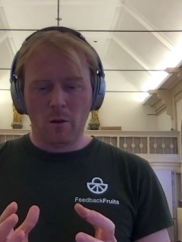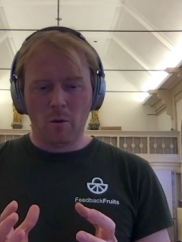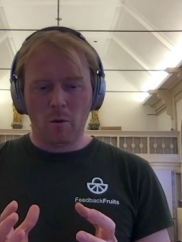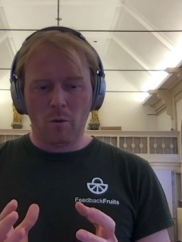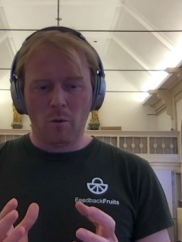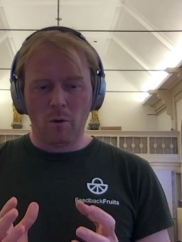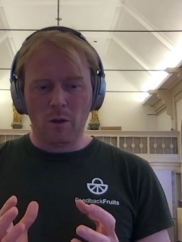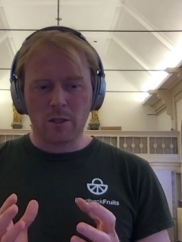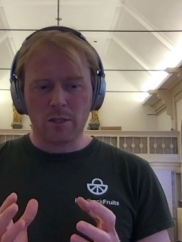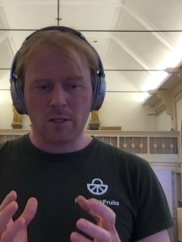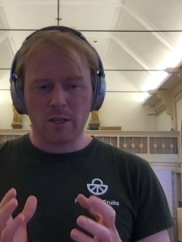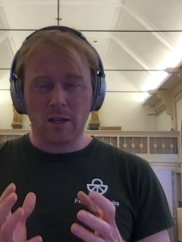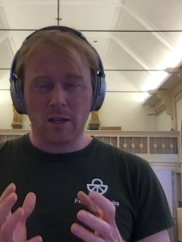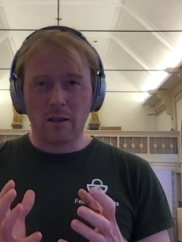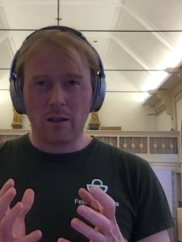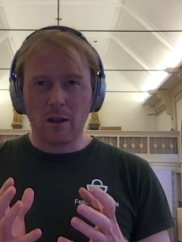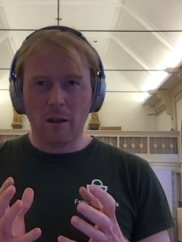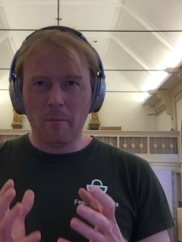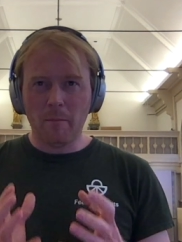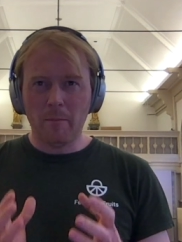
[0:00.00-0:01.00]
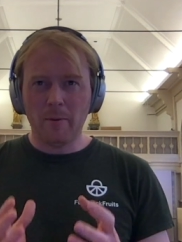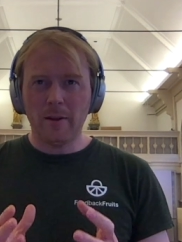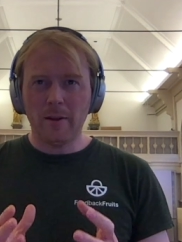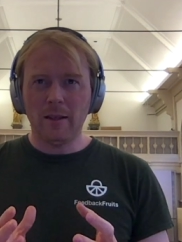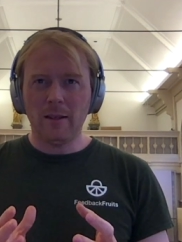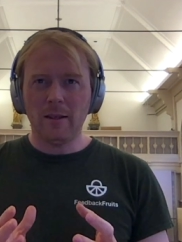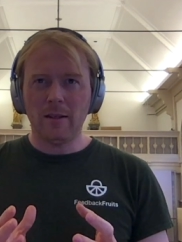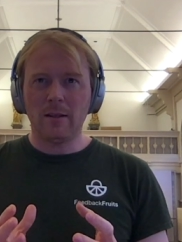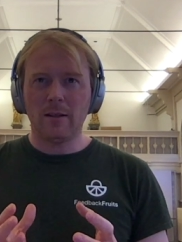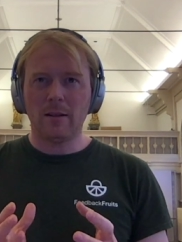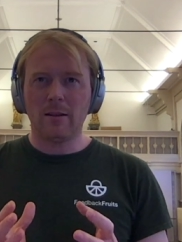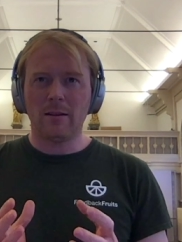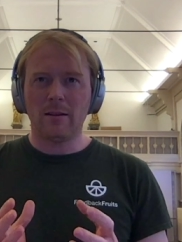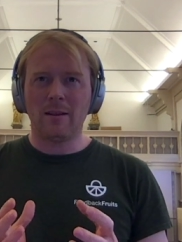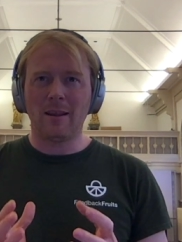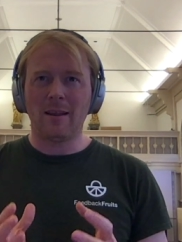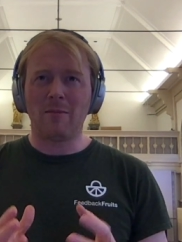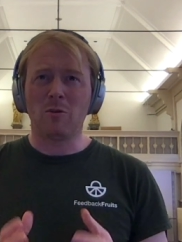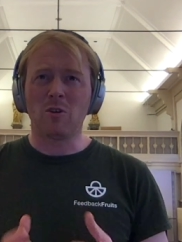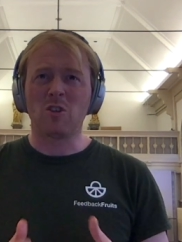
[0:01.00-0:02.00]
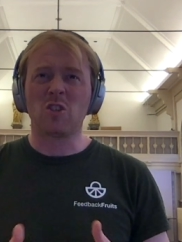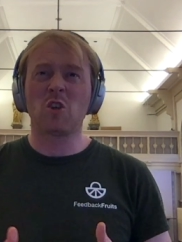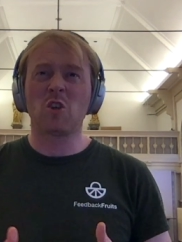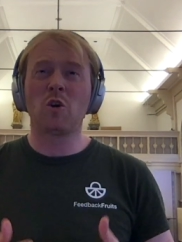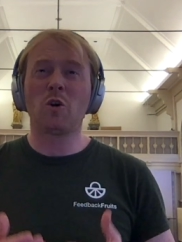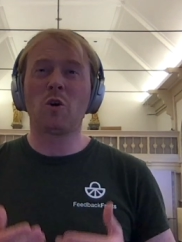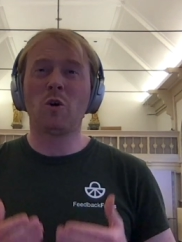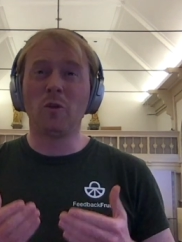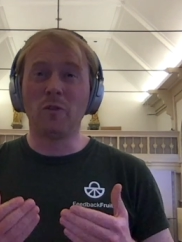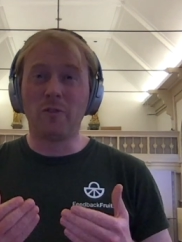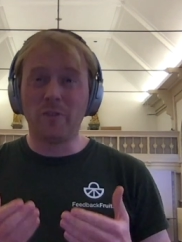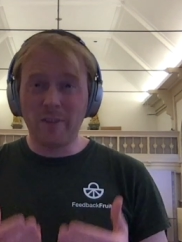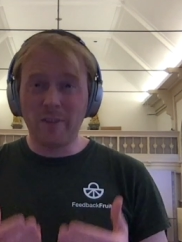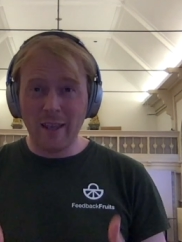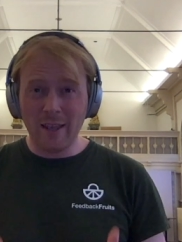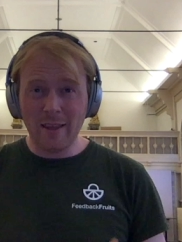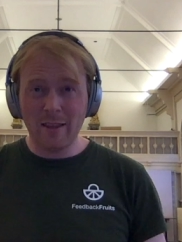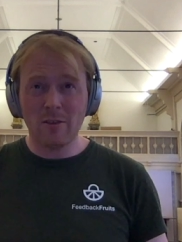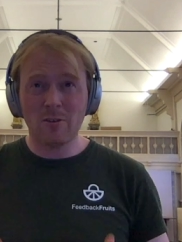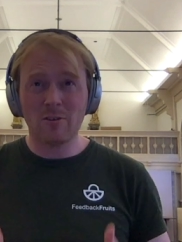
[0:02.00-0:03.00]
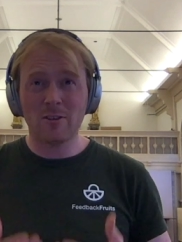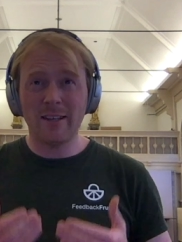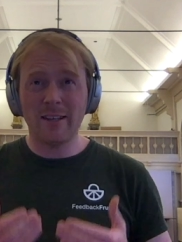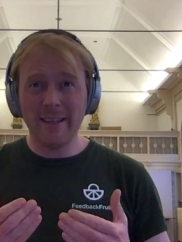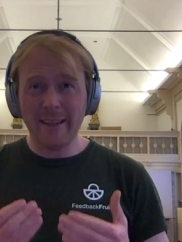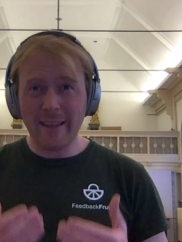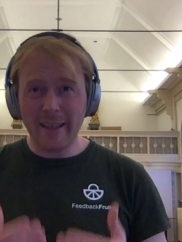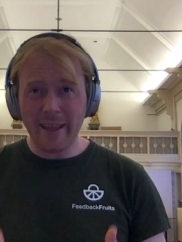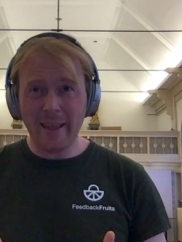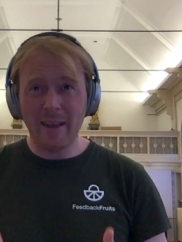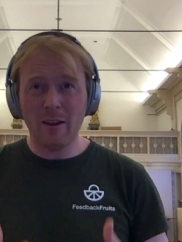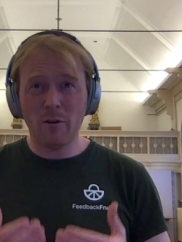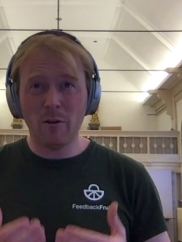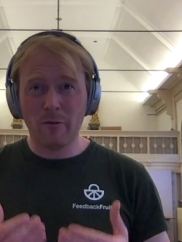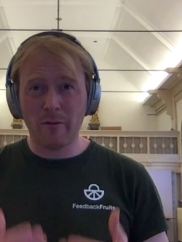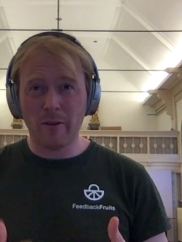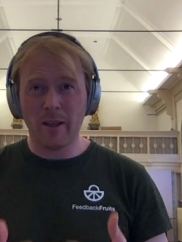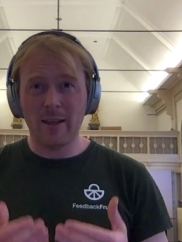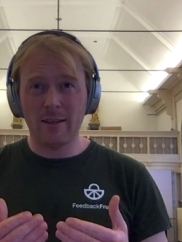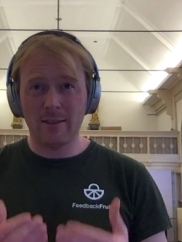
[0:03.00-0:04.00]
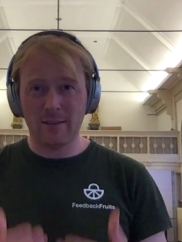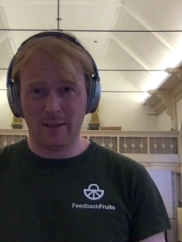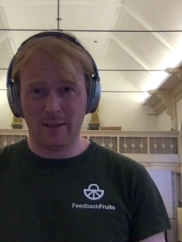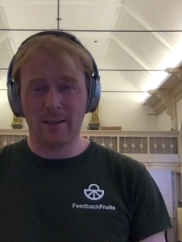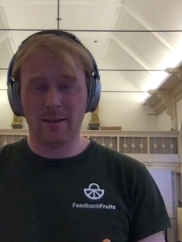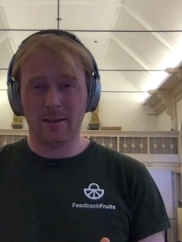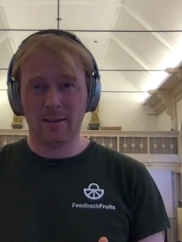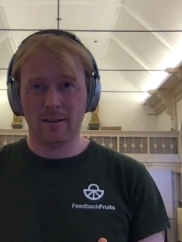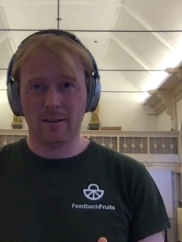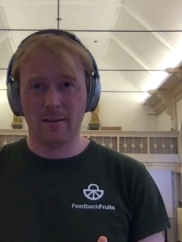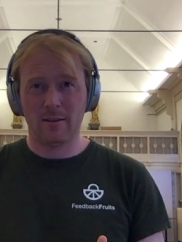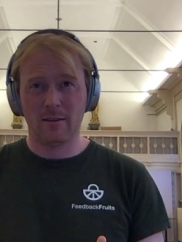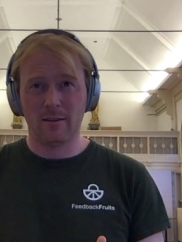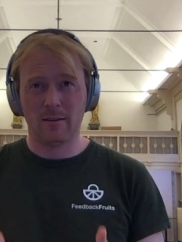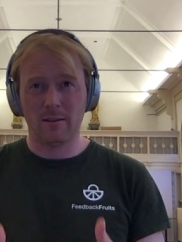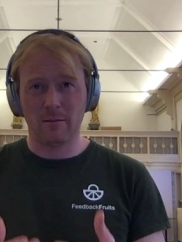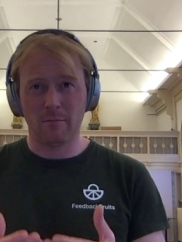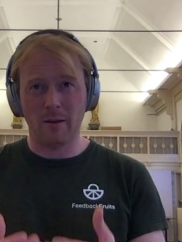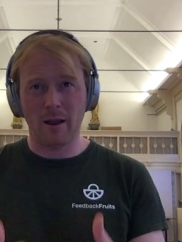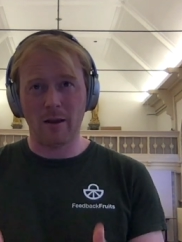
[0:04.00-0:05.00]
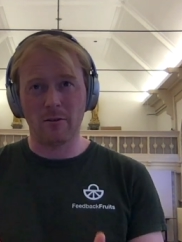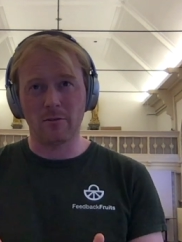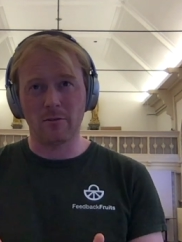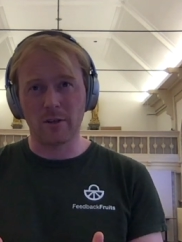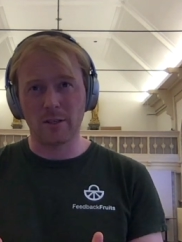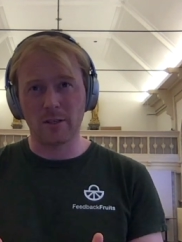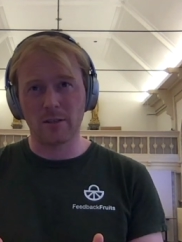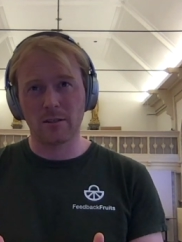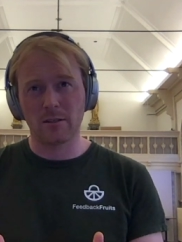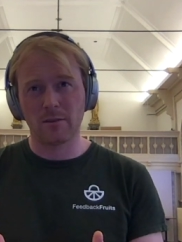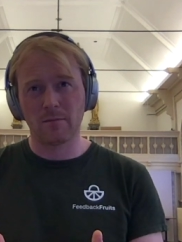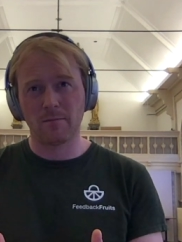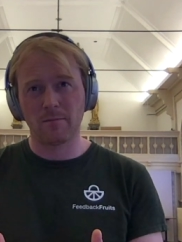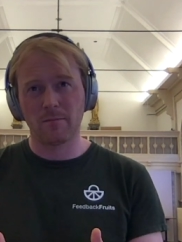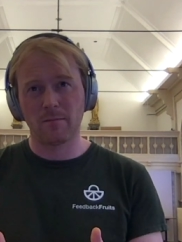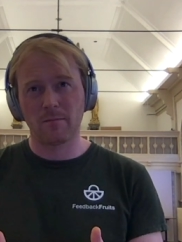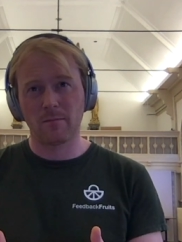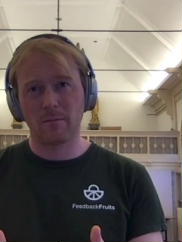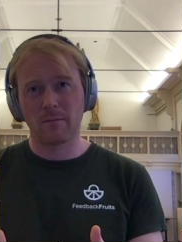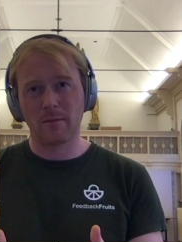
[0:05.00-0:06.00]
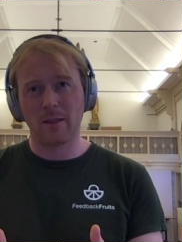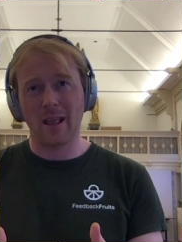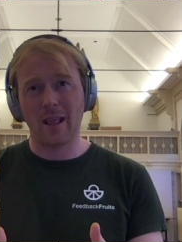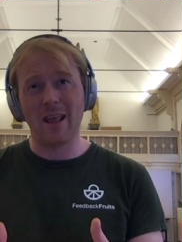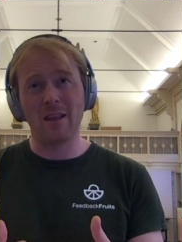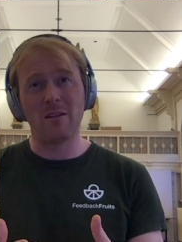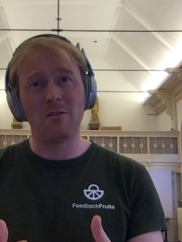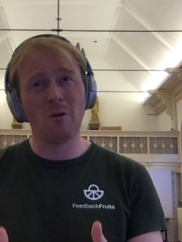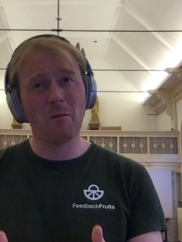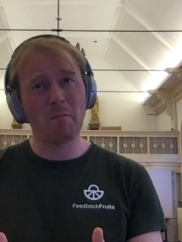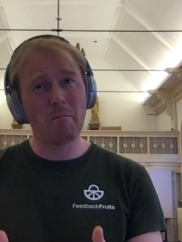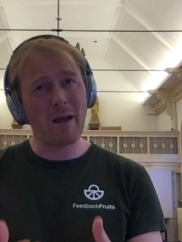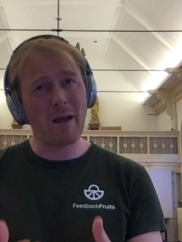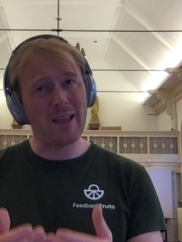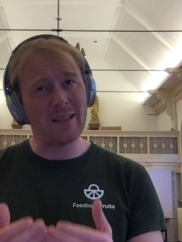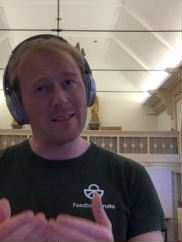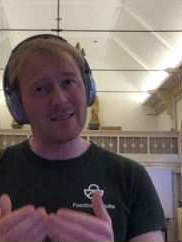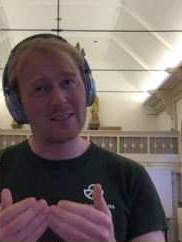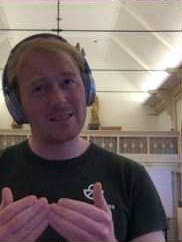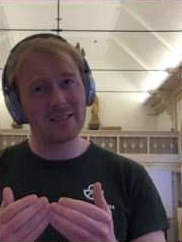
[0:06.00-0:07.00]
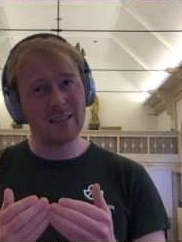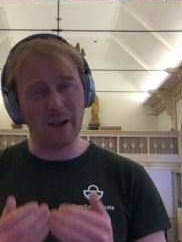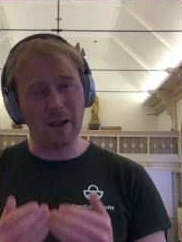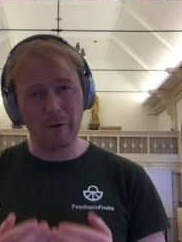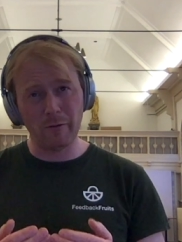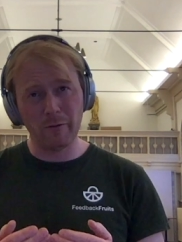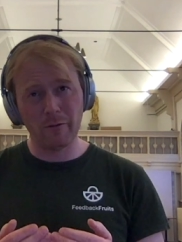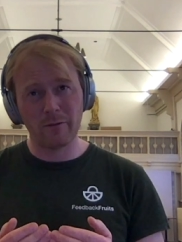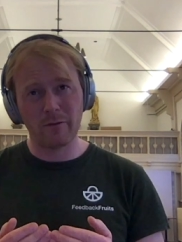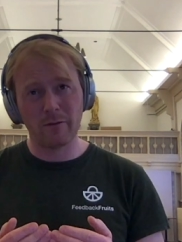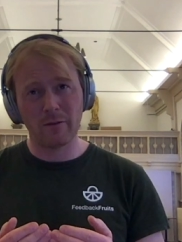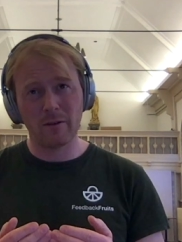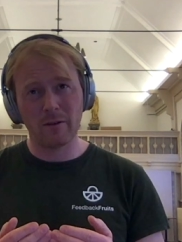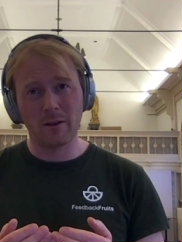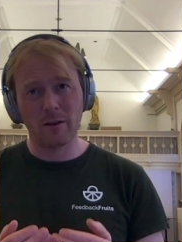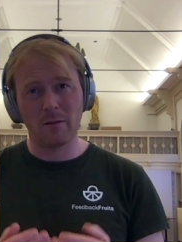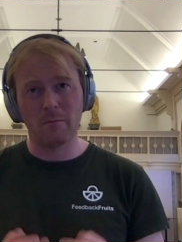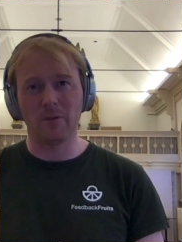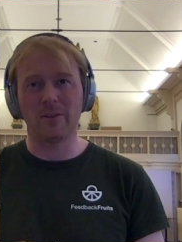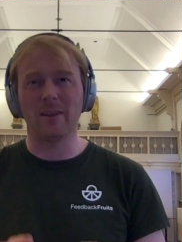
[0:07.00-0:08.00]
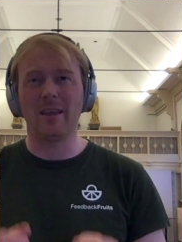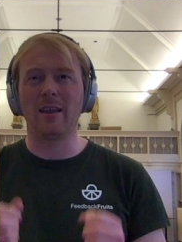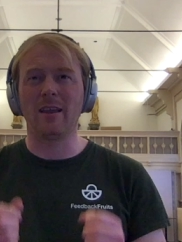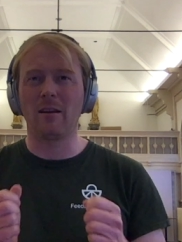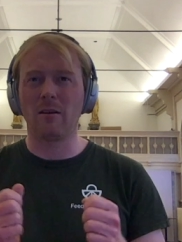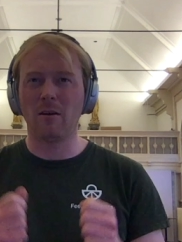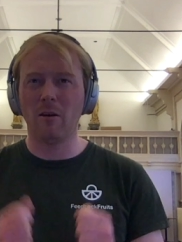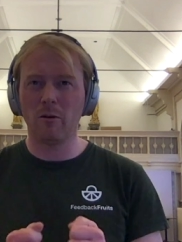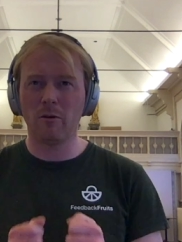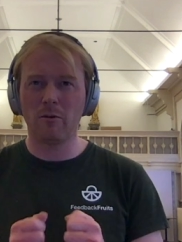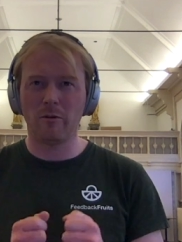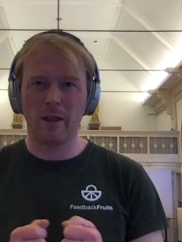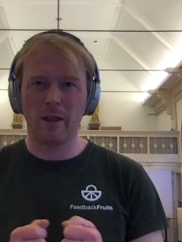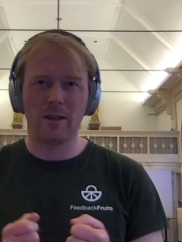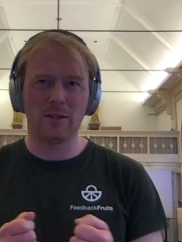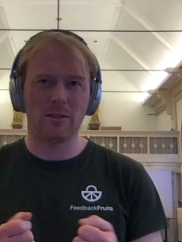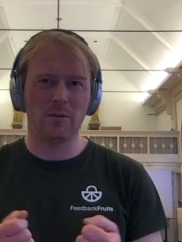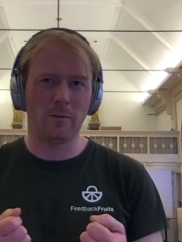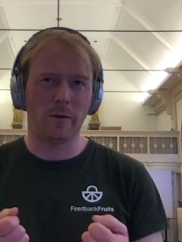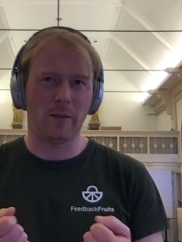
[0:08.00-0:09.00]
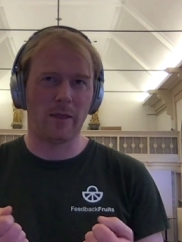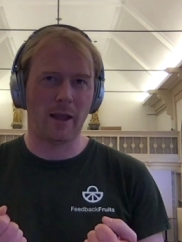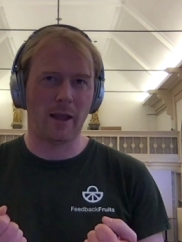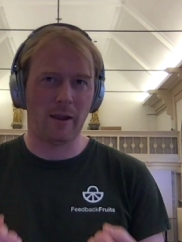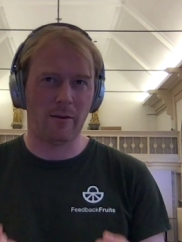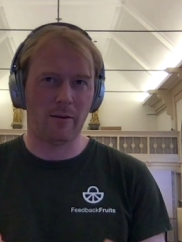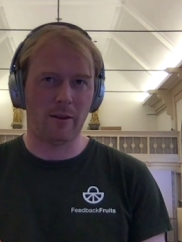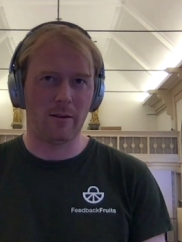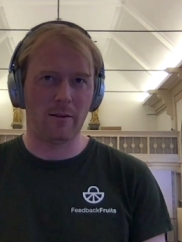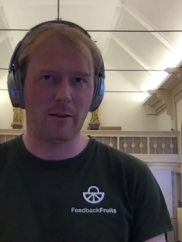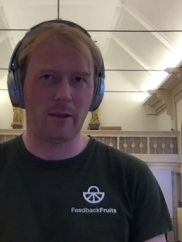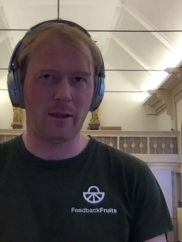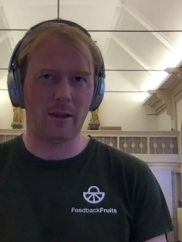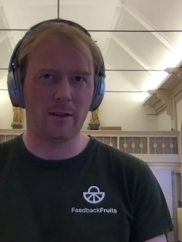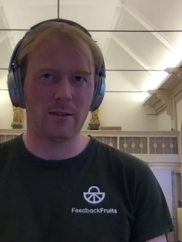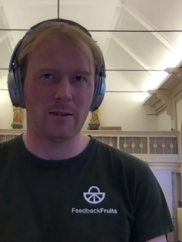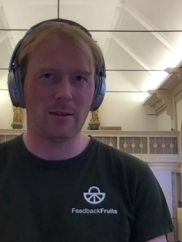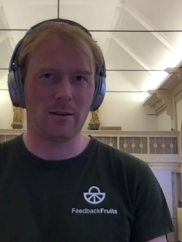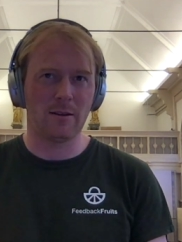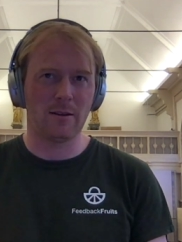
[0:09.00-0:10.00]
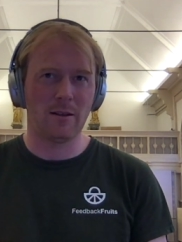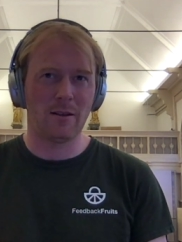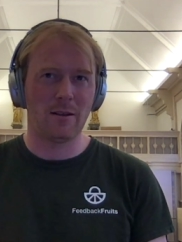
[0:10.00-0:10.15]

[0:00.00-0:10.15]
was a company that was continuously innovating the boundaries, and not by itself, but in co-creation with higher education.